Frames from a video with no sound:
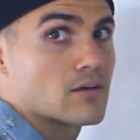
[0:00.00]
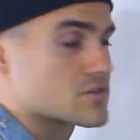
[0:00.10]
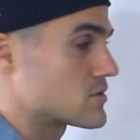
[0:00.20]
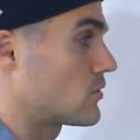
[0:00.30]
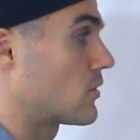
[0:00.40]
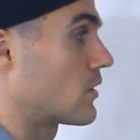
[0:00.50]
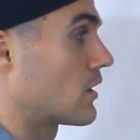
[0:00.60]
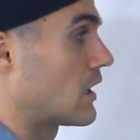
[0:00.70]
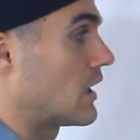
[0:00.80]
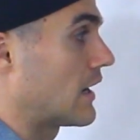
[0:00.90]
else,
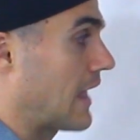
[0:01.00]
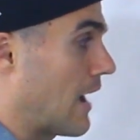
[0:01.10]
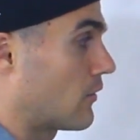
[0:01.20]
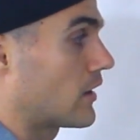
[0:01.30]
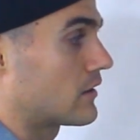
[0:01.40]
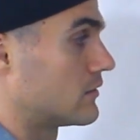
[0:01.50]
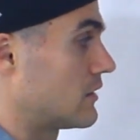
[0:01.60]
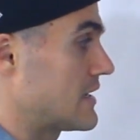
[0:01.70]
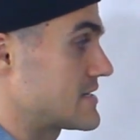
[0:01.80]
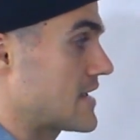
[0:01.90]
or uh, accounting,
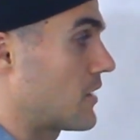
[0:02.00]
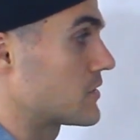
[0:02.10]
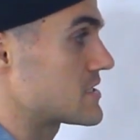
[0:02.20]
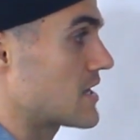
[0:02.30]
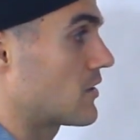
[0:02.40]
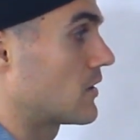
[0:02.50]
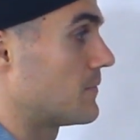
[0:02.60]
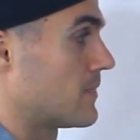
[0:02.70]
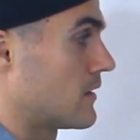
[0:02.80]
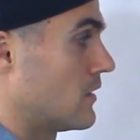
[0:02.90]
etc., etc
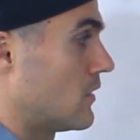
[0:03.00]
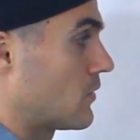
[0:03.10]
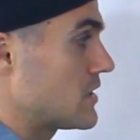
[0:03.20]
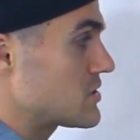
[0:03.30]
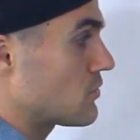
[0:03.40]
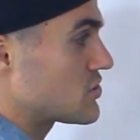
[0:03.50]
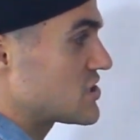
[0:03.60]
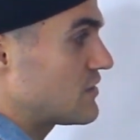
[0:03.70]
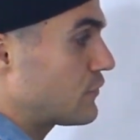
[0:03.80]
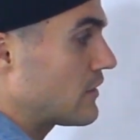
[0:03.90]
right? So there's
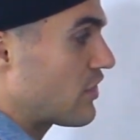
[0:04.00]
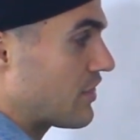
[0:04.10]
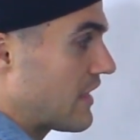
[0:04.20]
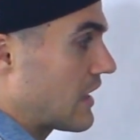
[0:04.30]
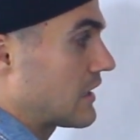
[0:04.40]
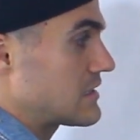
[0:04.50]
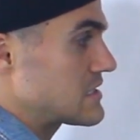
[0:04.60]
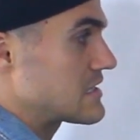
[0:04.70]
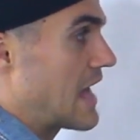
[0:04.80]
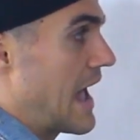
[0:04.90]
different
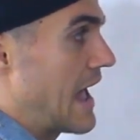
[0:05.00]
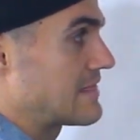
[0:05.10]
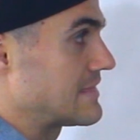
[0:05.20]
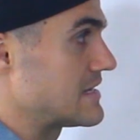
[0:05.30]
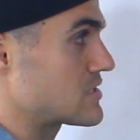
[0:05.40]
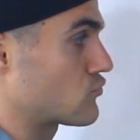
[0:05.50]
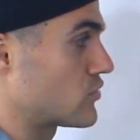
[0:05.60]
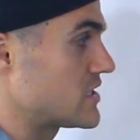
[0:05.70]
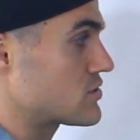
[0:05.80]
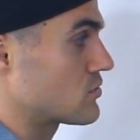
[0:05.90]
things that this
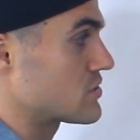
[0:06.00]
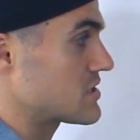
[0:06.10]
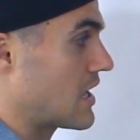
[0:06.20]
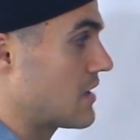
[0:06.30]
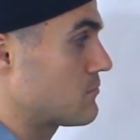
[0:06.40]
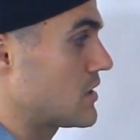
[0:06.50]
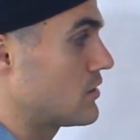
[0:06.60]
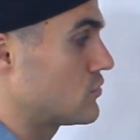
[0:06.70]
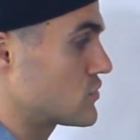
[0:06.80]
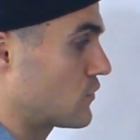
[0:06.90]
resource can be
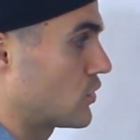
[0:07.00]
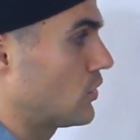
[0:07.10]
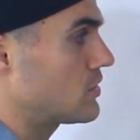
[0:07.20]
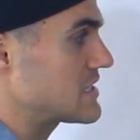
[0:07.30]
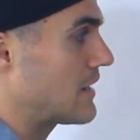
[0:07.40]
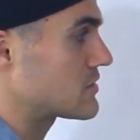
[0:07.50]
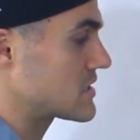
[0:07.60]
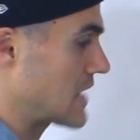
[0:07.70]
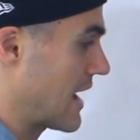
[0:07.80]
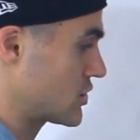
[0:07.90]
used for. Notice how
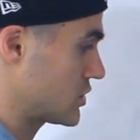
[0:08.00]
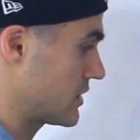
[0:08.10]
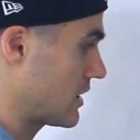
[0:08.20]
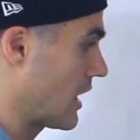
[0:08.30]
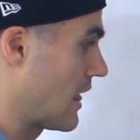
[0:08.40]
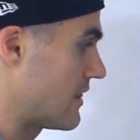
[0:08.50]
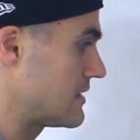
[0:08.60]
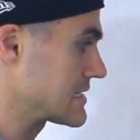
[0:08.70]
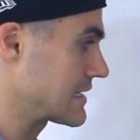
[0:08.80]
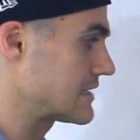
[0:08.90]
it's actually,
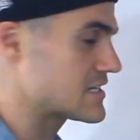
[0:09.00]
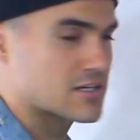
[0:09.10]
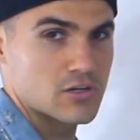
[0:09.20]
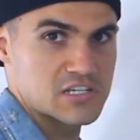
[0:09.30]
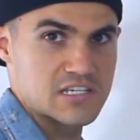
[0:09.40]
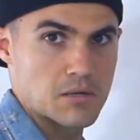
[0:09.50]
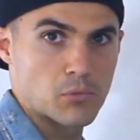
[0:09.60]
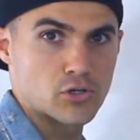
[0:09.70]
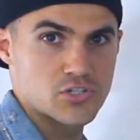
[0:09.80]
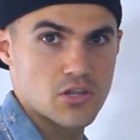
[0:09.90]
this list here is
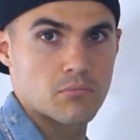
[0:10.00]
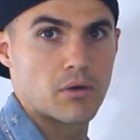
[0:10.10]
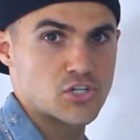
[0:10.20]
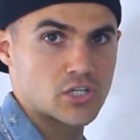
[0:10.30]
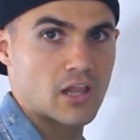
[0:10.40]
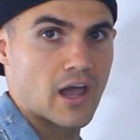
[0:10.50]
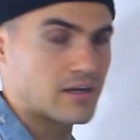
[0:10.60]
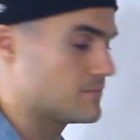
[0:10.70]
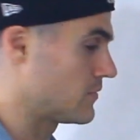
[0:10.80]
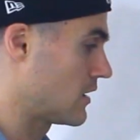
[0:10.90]
similar to the budget
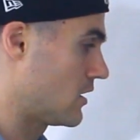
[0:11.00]
line